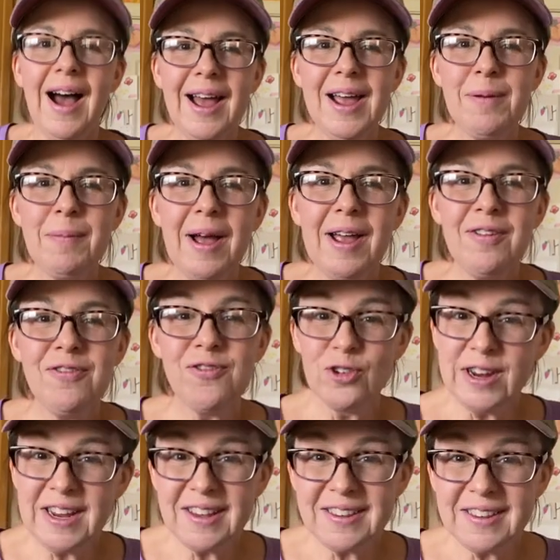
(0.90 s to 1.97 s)
why my
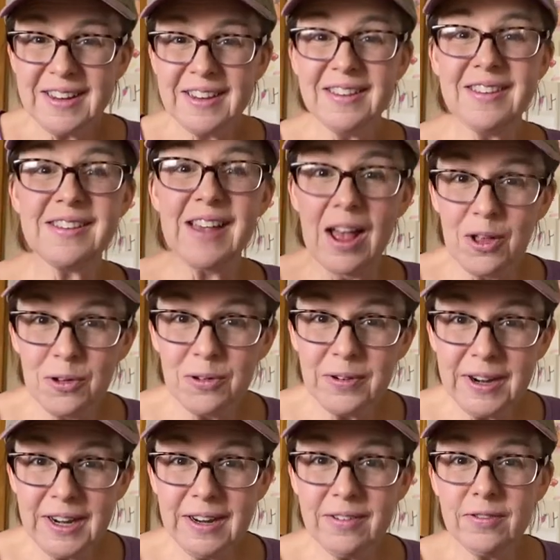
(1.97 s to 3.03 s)
freezing
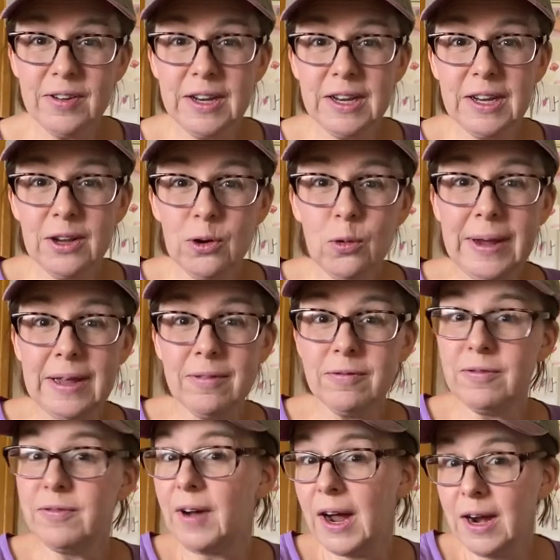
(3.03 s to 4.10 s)
celery video went
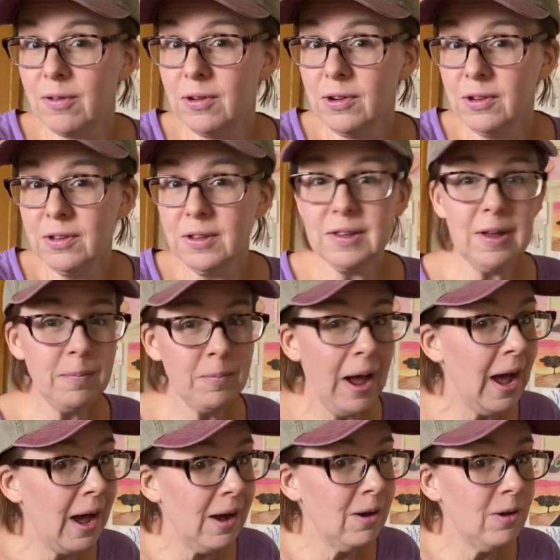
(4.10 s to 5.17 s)
viral
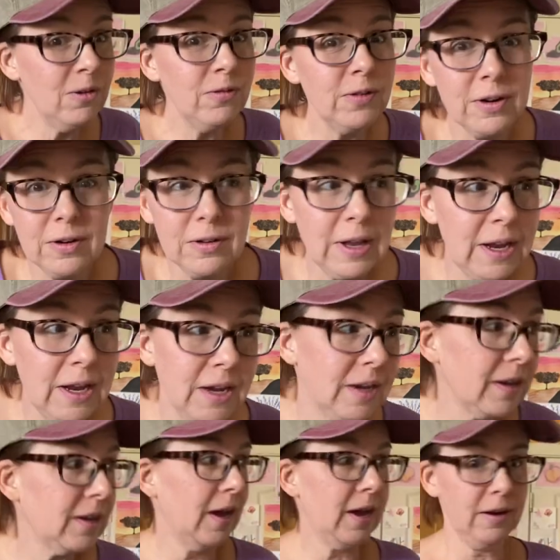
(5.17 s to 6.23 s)
somehow for
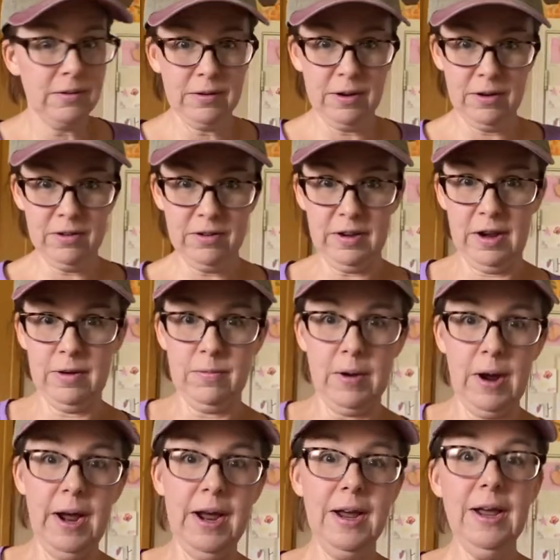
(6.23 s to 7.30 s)
like, I don't understand
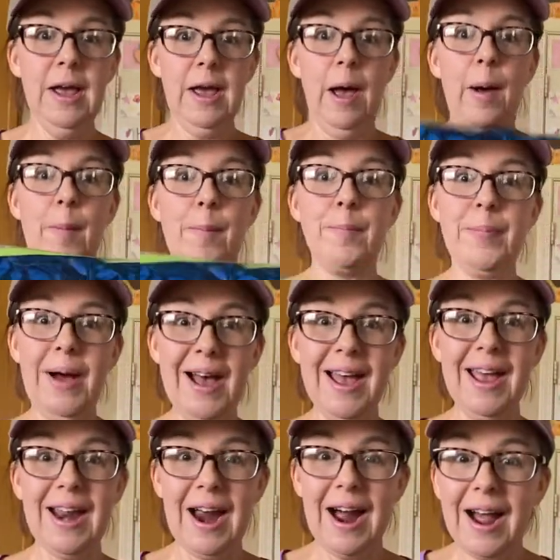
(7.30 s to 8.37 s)
why,
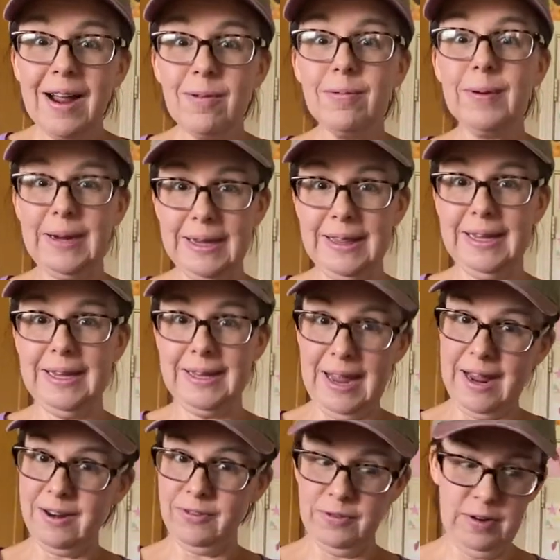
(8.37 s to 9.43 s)
but I really
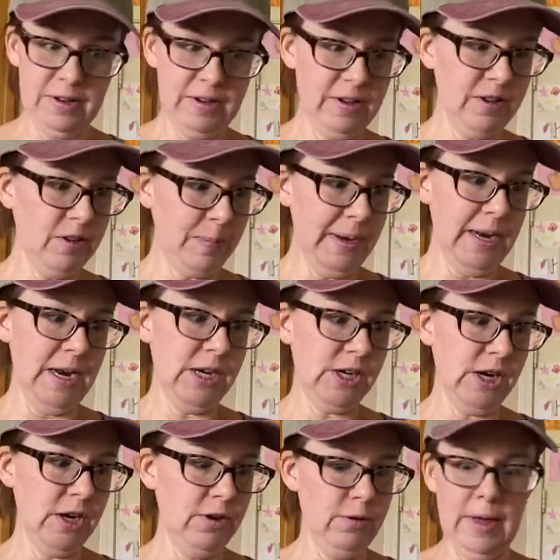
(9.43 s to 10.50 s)
like freezing spinach.
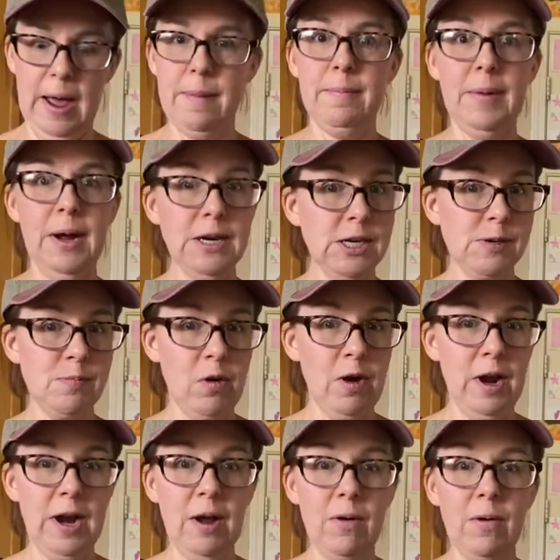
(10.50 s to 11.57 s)
I do that much more,
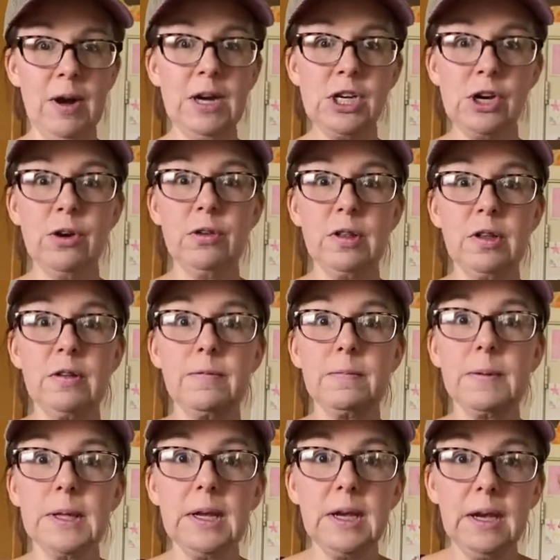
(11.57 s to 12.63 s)
and I want to show you this
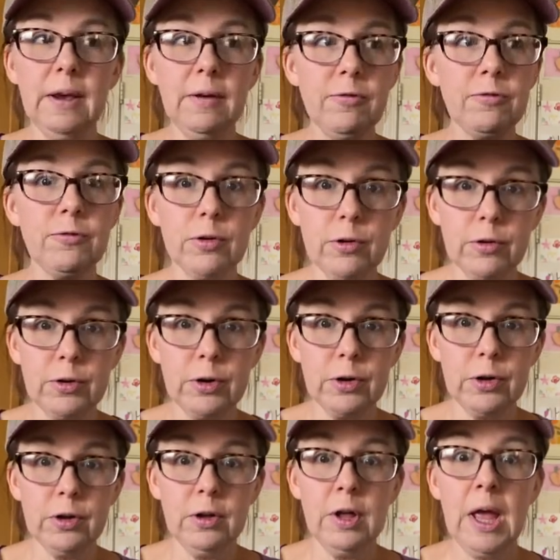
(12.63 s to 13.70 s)
really
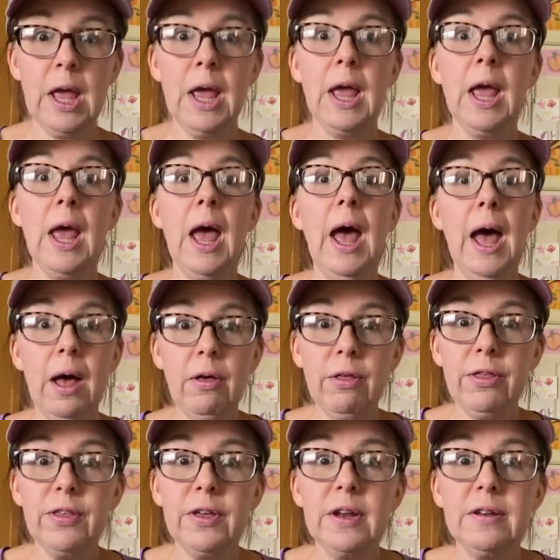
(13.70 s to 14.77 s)
frugal,
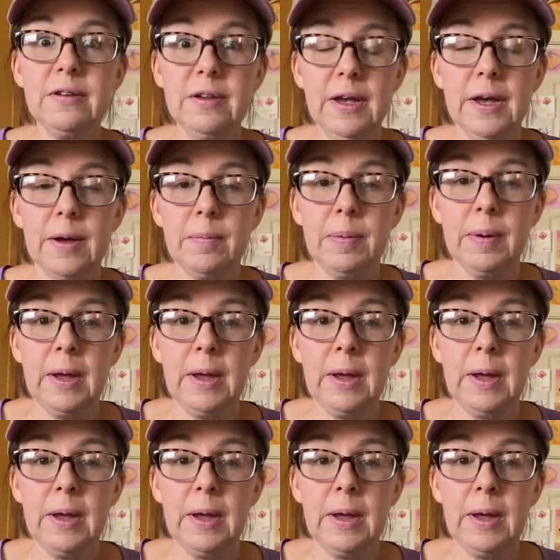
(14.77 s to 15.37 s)
healthy tip.